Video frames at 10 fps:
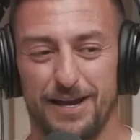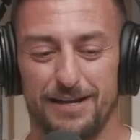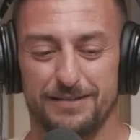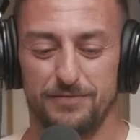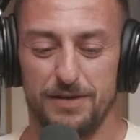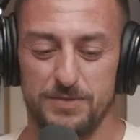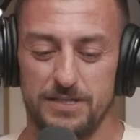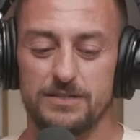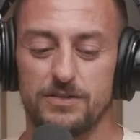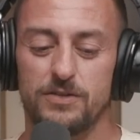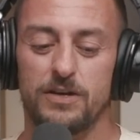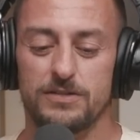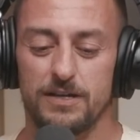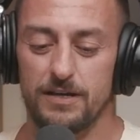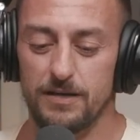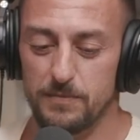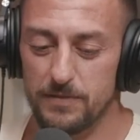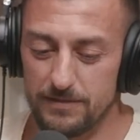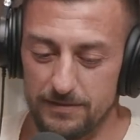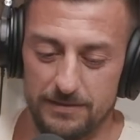out to VMC Studios.
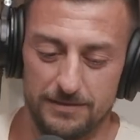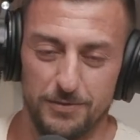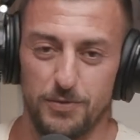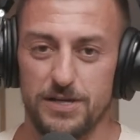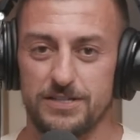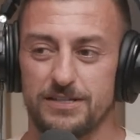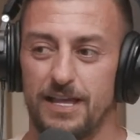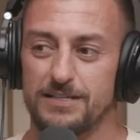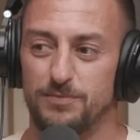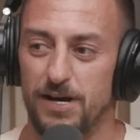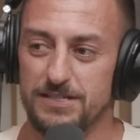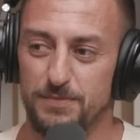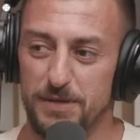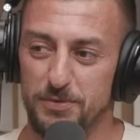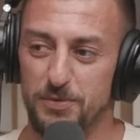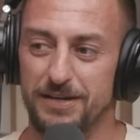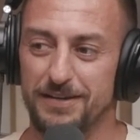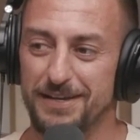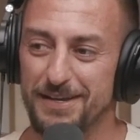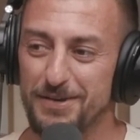Always just like surprising people
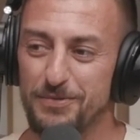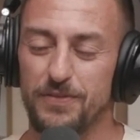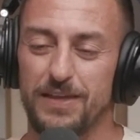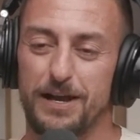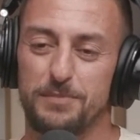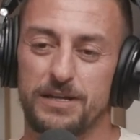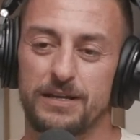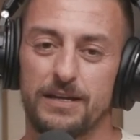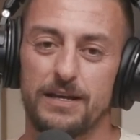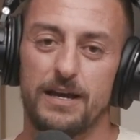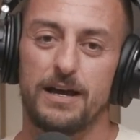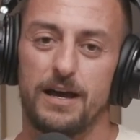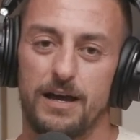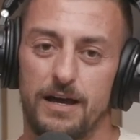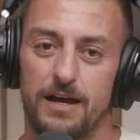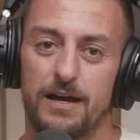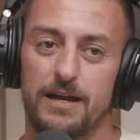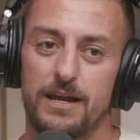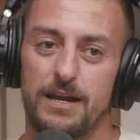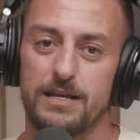when they come in.
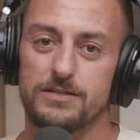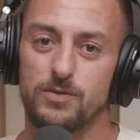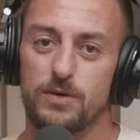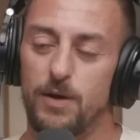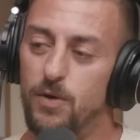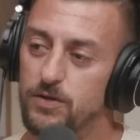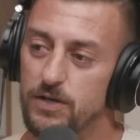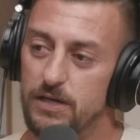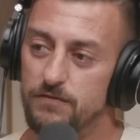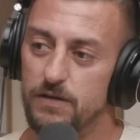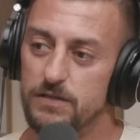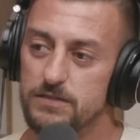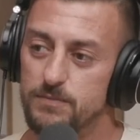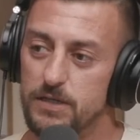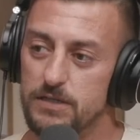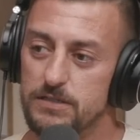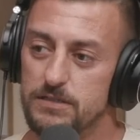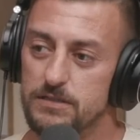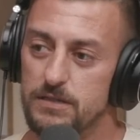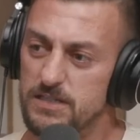Let's talk about why you're here first,
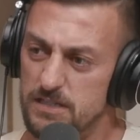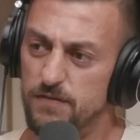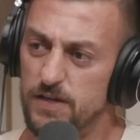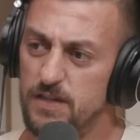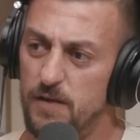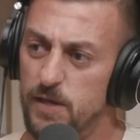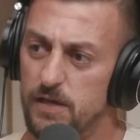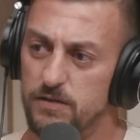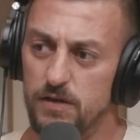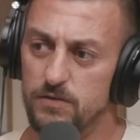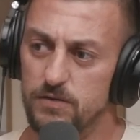because is this the first time here? No,